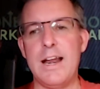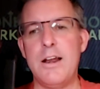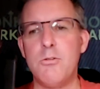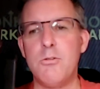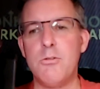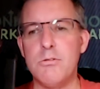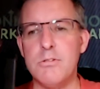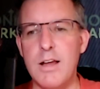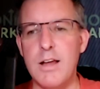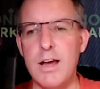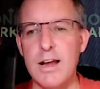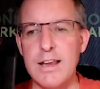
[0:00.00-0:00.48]
I
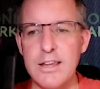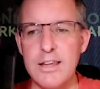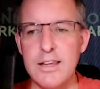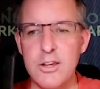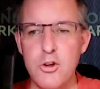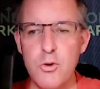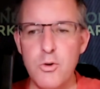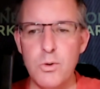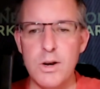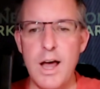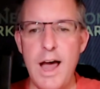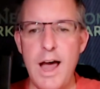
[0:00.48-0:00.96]
know
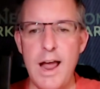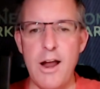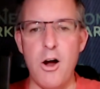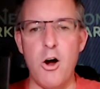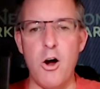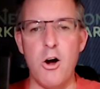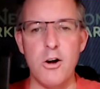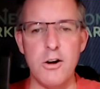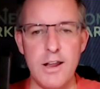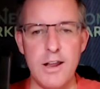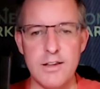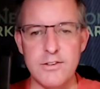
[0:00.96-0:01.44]
you and I
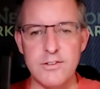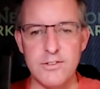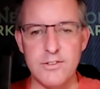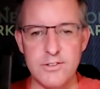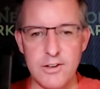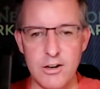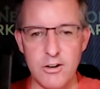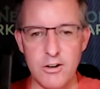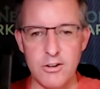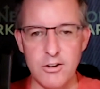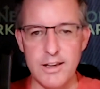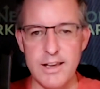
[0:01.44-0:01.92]
aren't
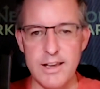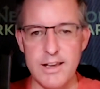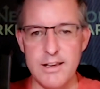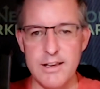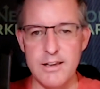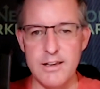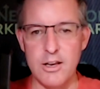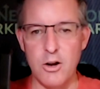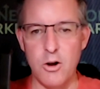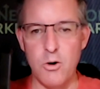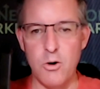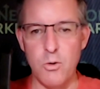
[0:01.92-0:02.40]
necessarily
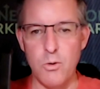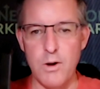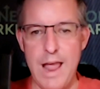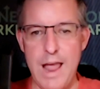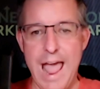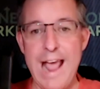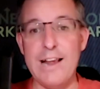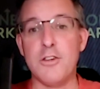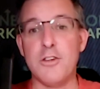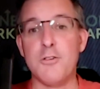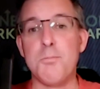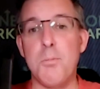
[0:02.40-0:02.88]
you know
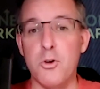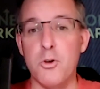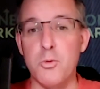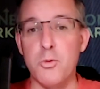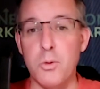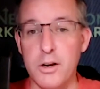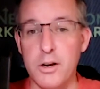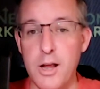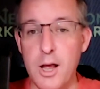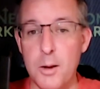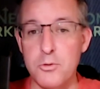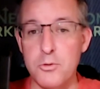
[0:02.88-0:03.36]

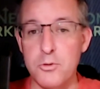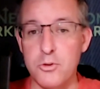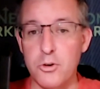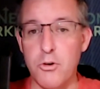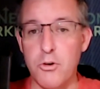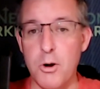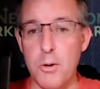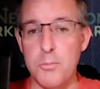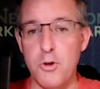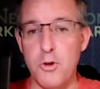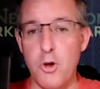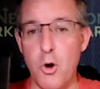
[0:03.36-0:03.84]
experts when it comes to
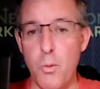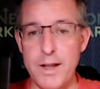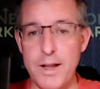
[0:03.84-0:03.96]
crypto.